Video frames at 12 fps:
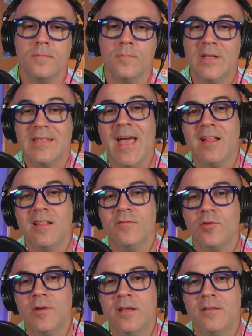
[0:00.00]
But
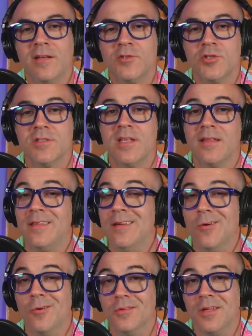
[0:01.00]
California Adventure is not the
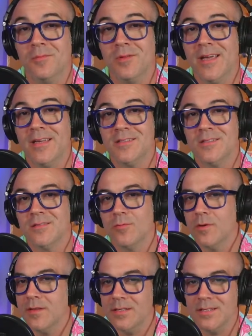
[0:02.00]
only place
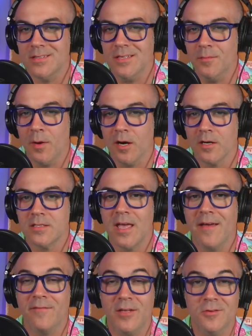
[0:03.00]
where the Disney parks
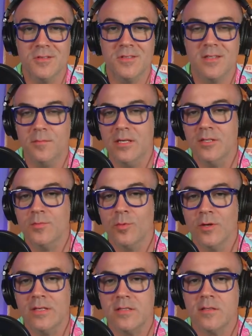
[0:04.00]
have used the Beach
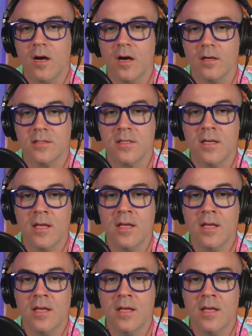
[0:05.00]
Boys songs.